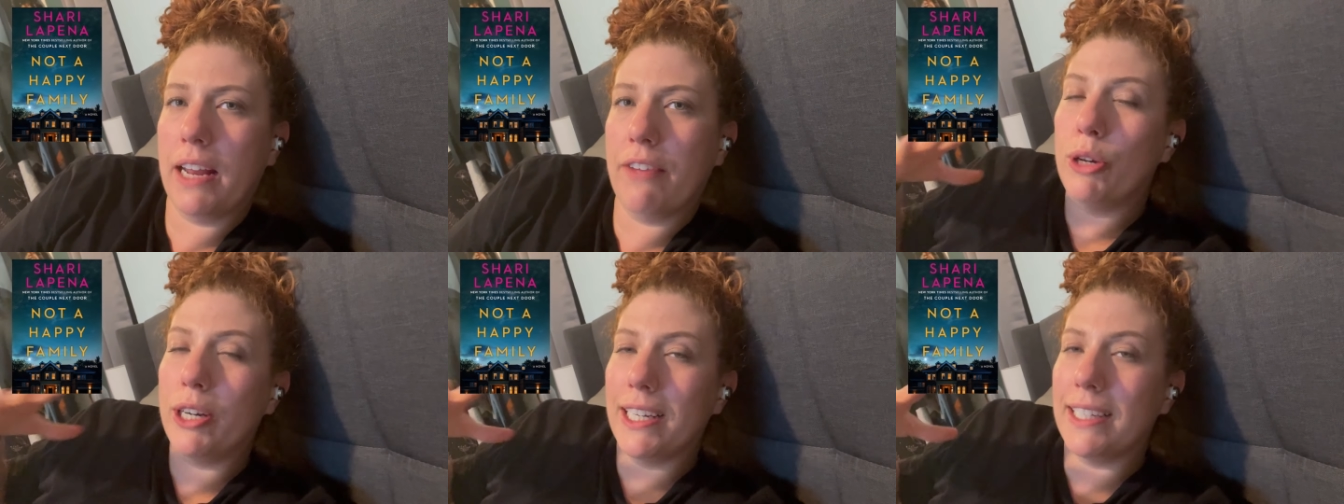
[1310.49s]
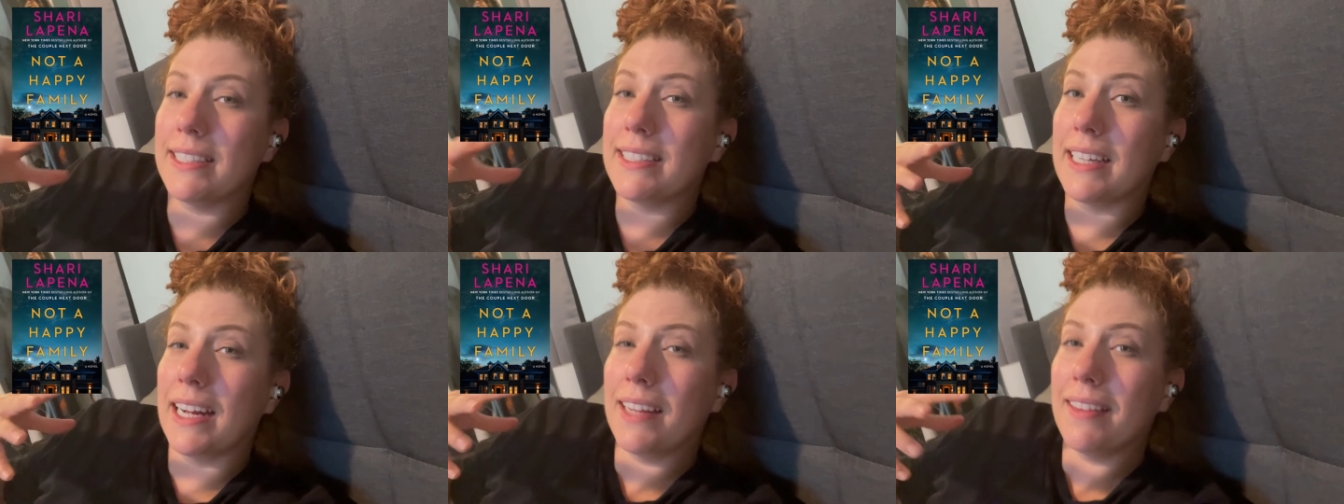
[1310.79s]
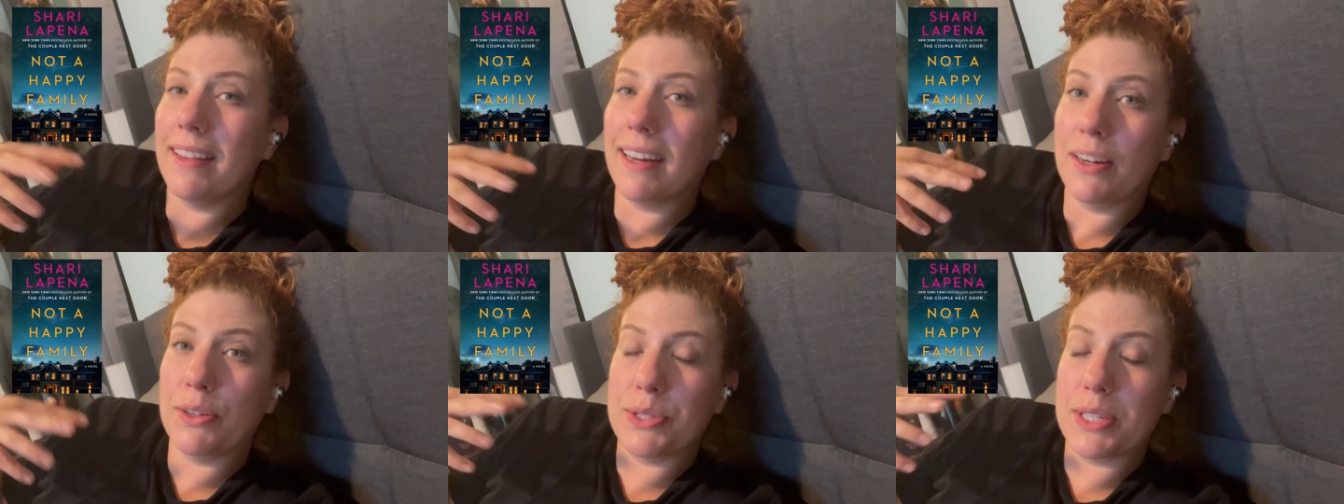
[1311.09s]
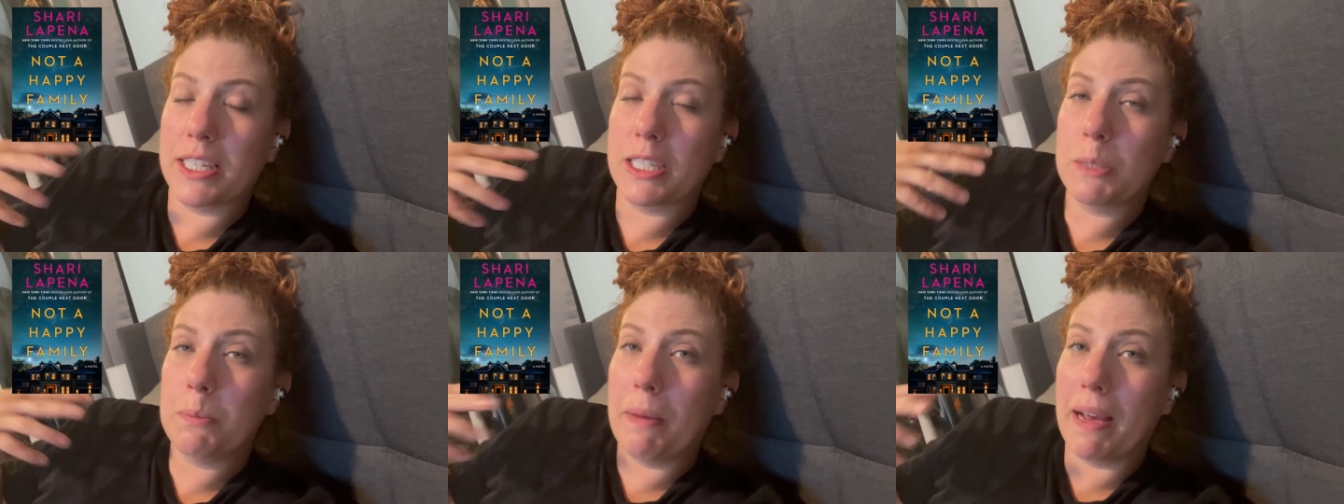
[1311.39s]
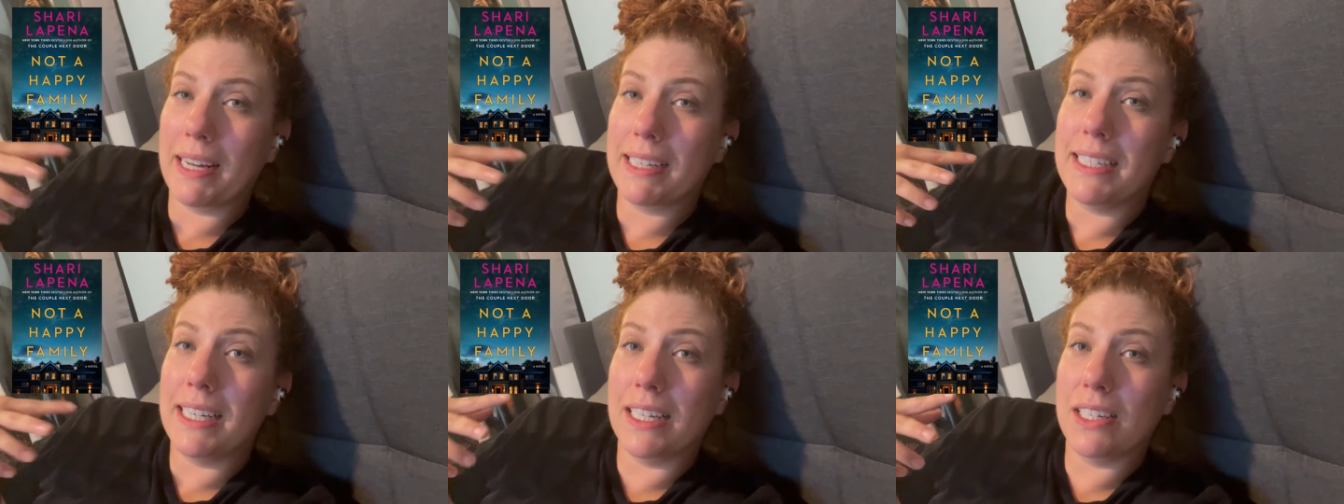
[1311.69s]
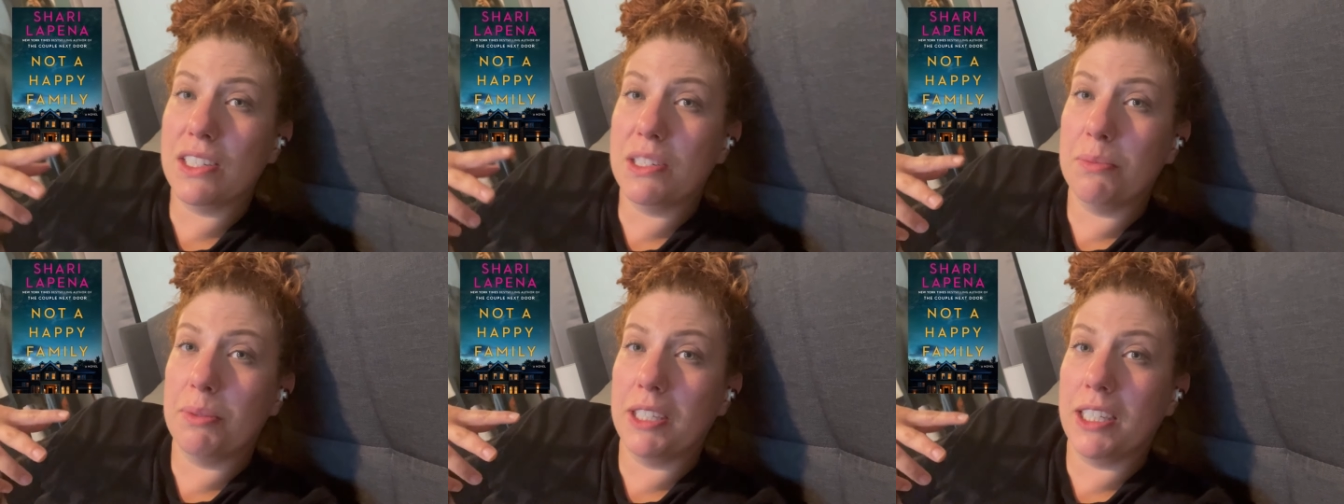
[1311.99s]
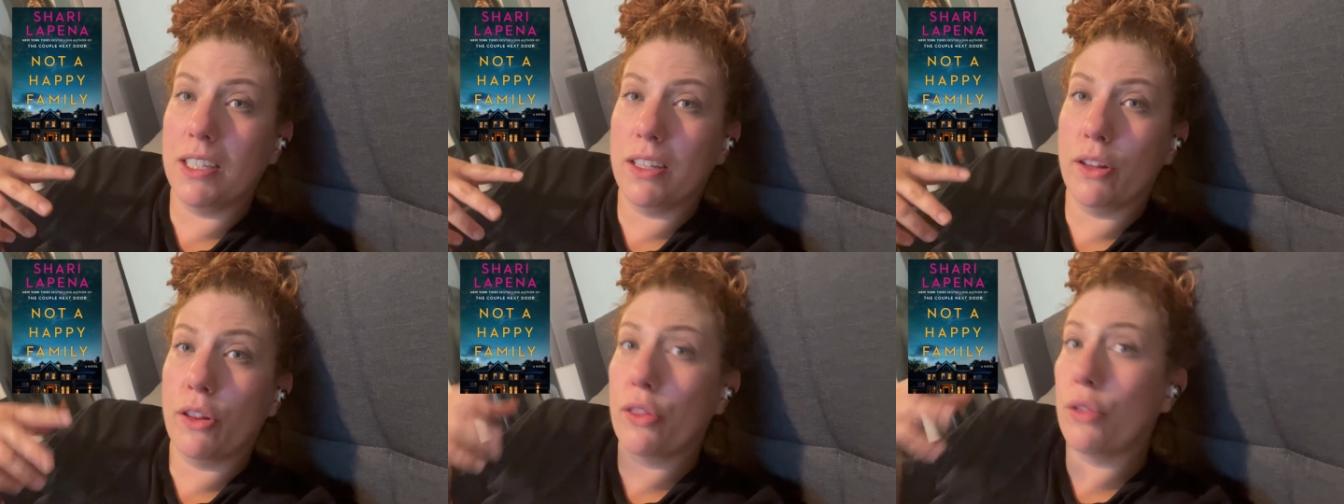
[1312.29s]
Putting aside that I was expecting to
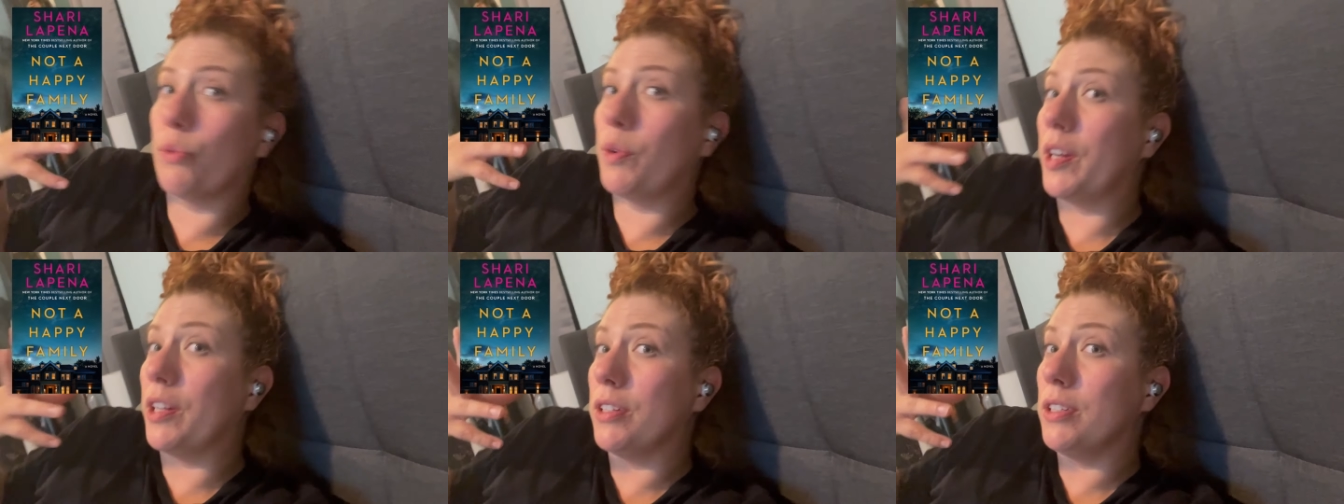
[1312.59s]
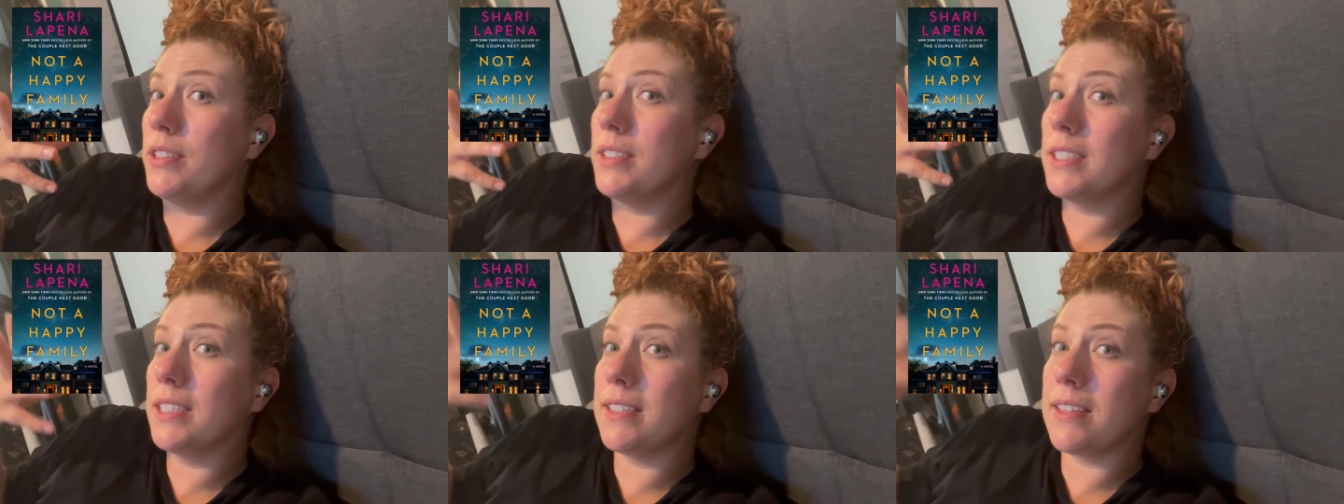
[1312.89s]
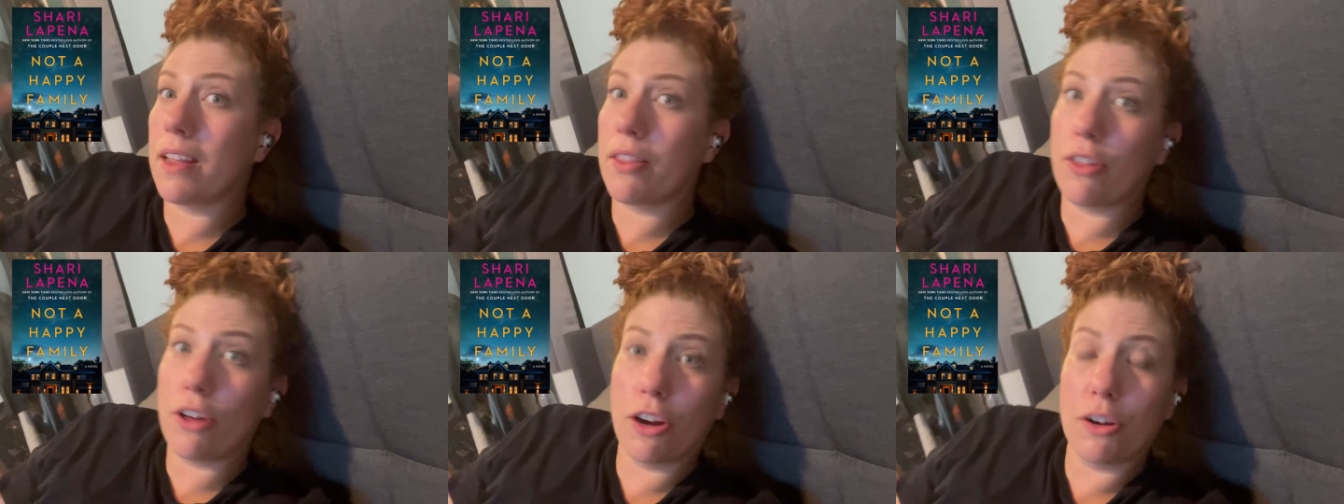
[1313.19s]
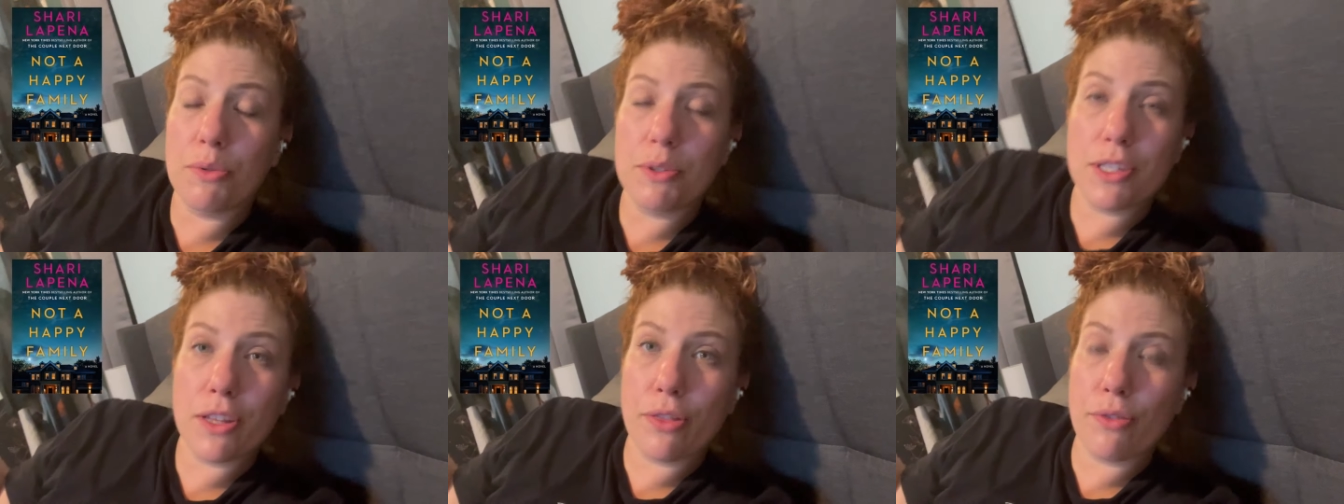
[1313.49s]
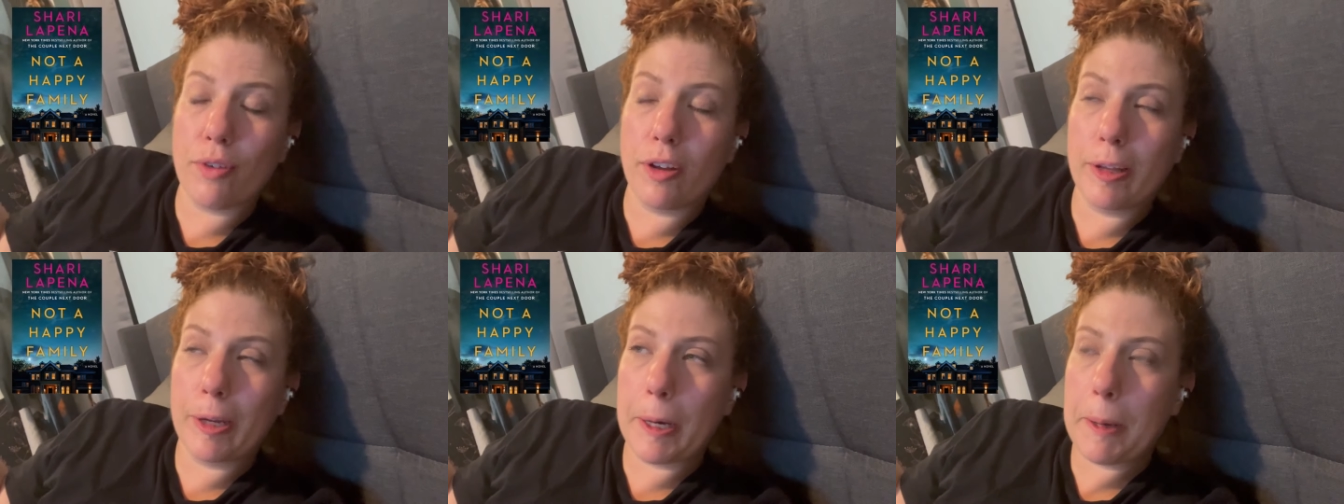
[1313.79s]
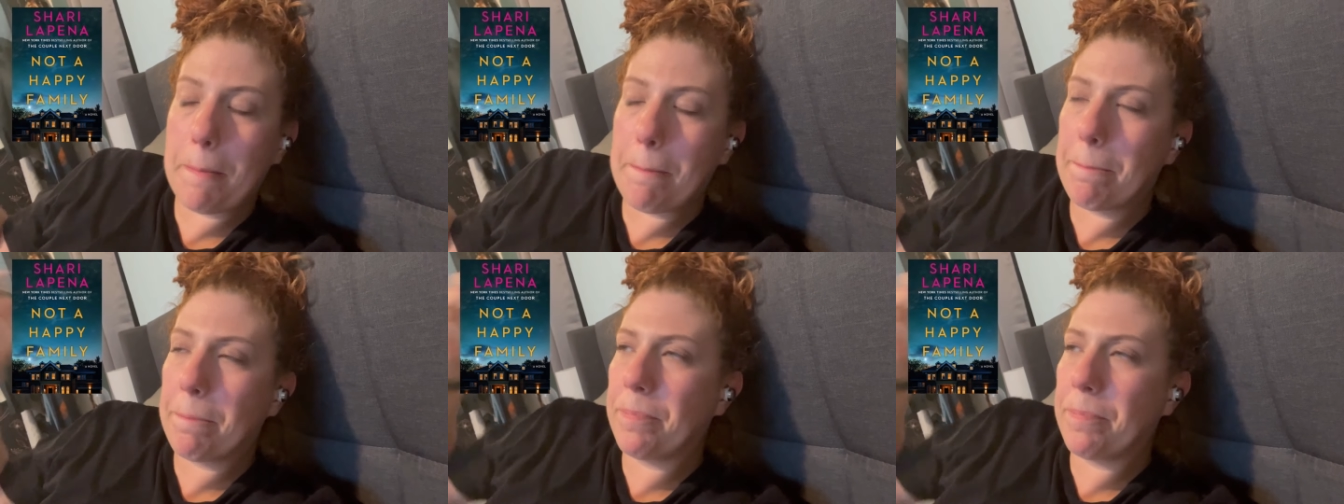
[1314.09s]
be thrilled because I thought it was a thriller,